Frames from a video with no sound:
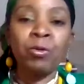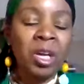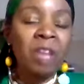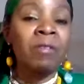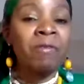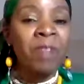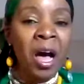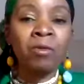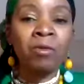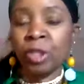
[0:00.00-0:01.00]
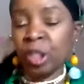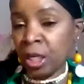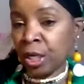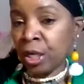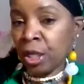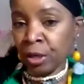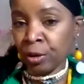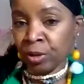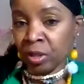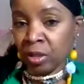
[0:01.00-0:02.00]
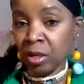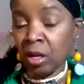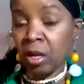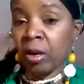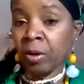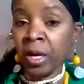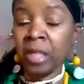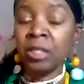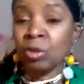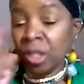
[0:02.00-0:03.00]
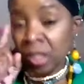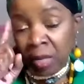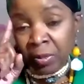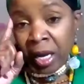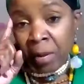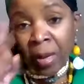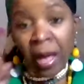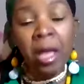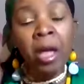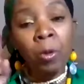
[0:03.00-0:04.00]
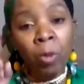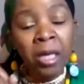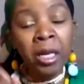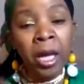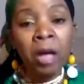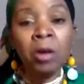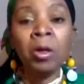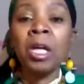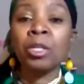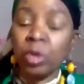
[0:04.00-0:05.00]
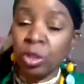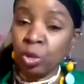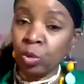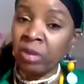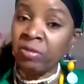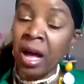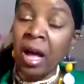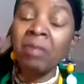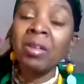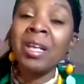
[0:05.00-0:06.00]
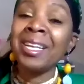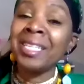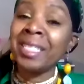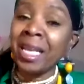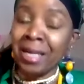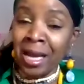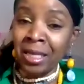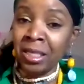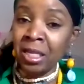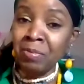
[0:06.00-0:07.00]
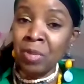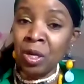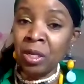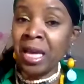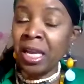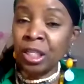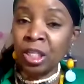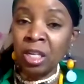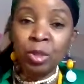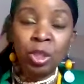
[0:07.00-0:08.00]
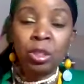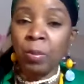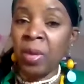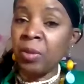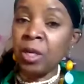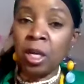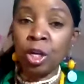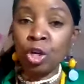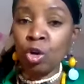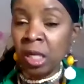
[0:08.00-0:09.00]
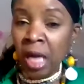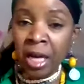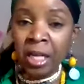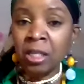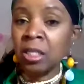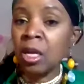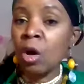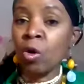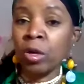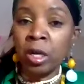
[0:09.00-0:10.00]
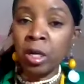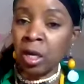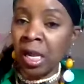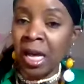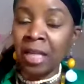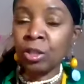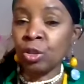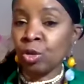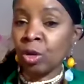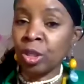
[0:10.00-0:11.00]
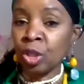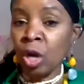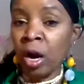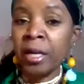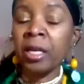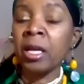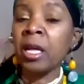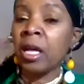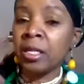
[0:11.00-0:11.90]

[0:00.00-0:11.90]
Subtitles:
for another 5 or 10 years. Okay, so just keep that in mind. Right now, 2025 is at 19 million, that exemption. So maybe none of your clients or none of the clients that you're going to target